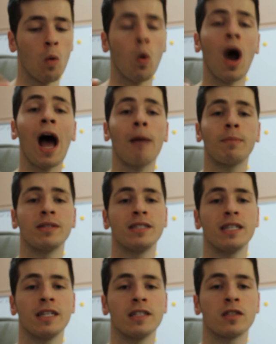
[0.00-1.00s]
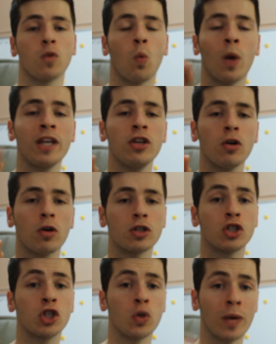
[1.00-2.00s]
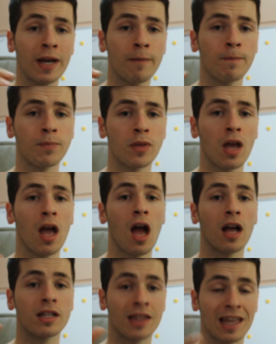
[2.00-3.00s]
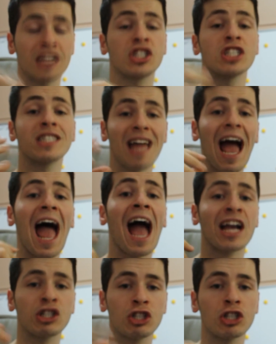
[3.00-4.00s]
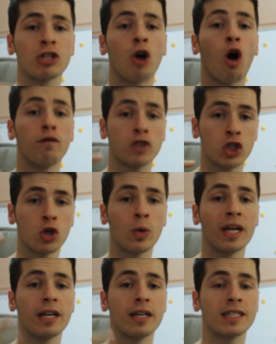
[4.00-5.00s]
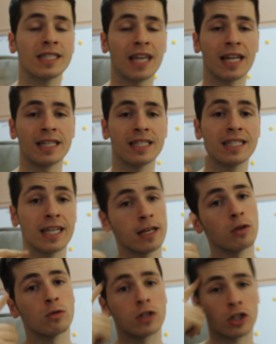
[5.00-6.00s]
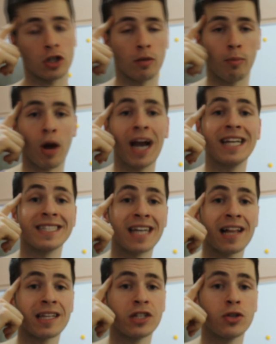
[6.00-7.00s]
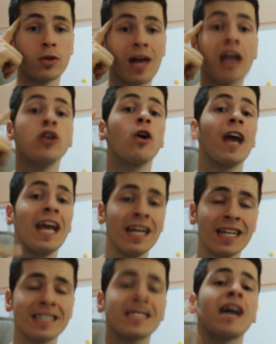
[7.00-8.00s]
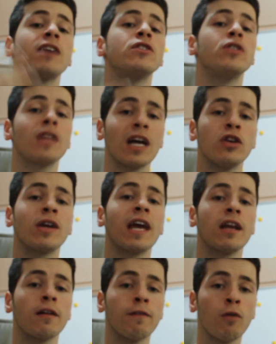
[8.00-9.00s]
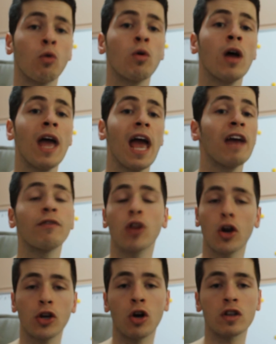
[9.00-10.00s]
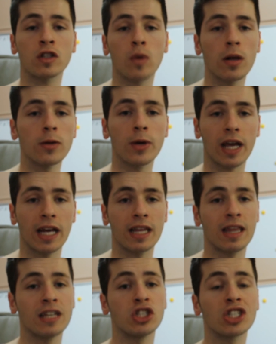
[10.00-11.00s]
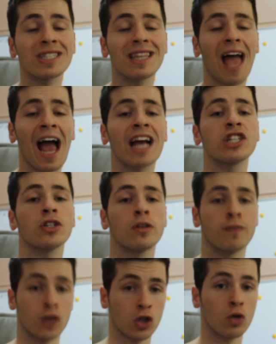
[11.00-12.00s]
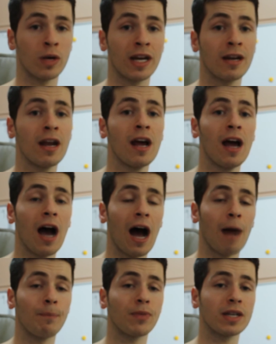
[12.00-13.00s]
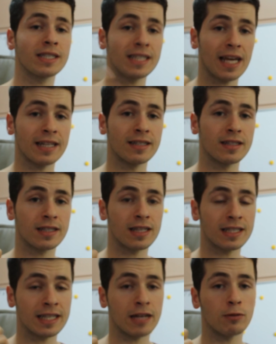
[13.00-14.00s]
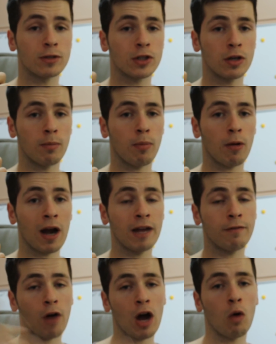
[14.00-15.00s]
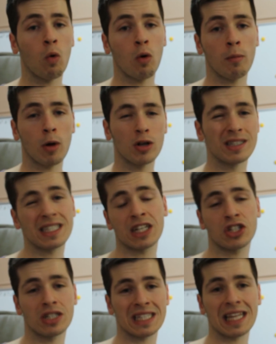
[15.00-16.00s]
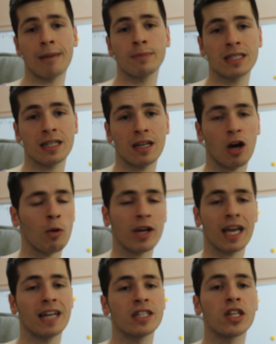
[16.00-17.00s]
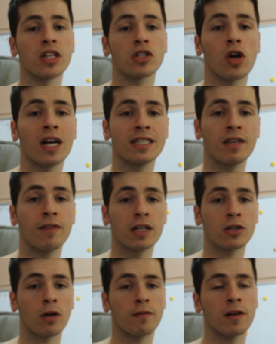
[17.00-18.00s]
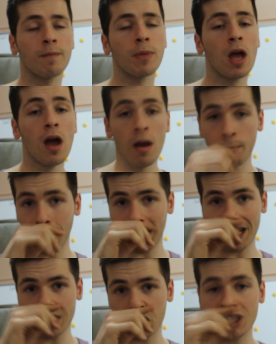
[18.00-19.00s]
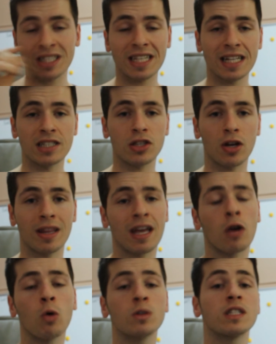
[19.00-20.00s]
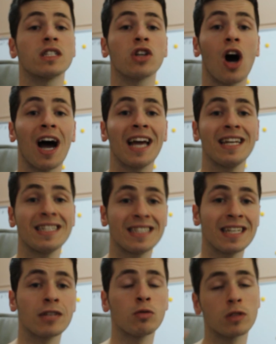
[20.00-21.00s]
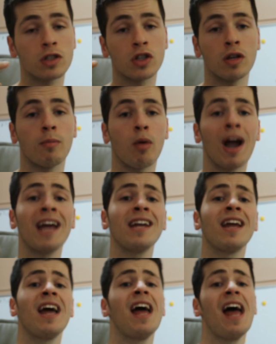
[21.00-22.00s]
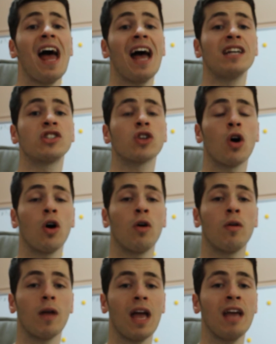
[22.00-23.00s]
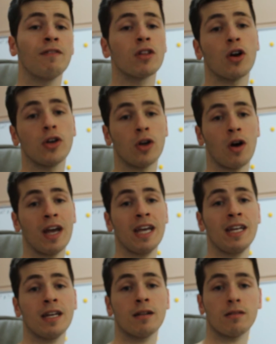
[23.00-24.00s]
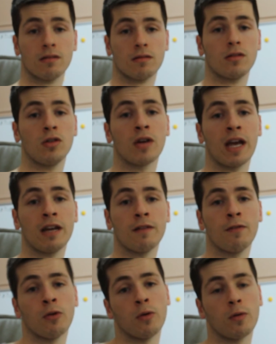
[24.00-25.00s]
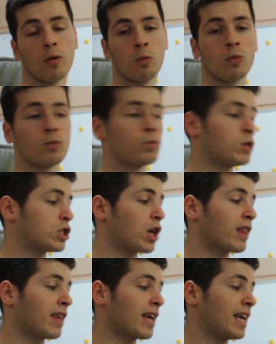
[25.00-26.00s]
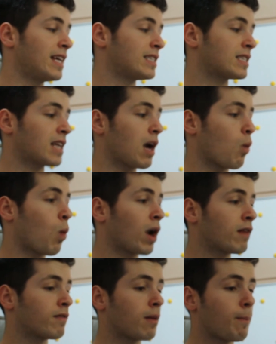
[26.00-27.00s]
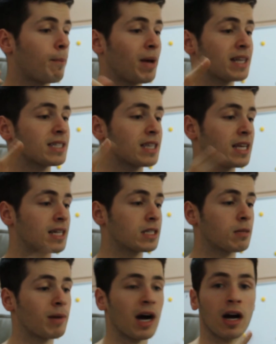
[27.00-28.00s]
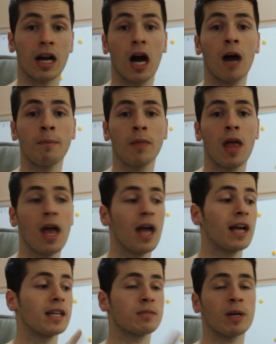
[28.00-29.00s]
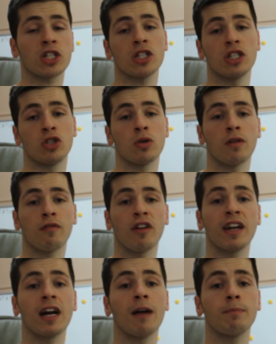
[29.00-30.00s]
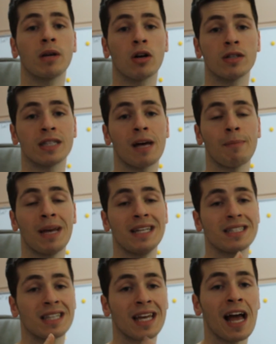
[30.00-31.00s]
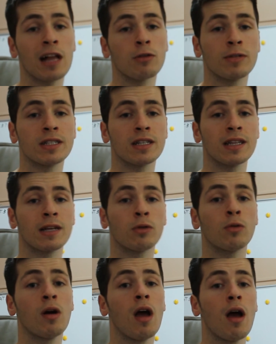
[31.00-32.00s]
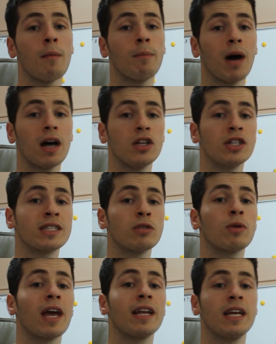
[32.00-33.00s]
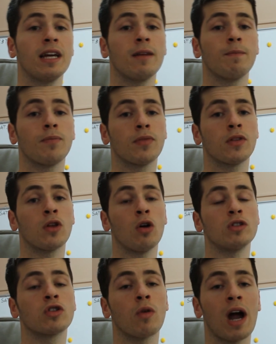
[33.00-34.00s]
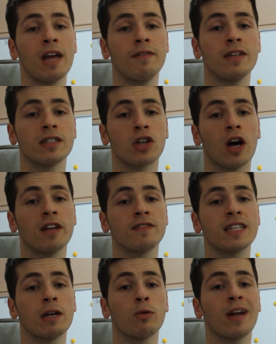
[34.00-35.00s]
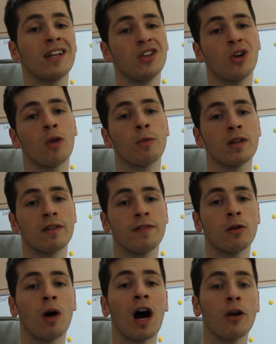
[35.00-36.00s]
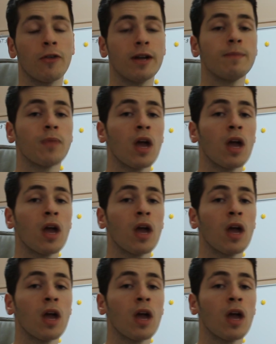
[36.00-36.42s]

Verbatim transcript: what happens is when you're chewing, that just that action of chewing sends signals to your brain telling you that you're eating, telling you that you're getting full. Even though you're not swallowing anything, just the action of chewing um, sends the signals to your brain via hormones such as leptin. I won't get into the scientifics of it, but it just sends, that they're called satiety signals to your brain. And so even though you're not eating, you're getting full, which I think is one of the best things about gum, especially sugar-free gum, because that means the calories are little, but you're still getting those cravings kind of settled and you don't really feel hungry.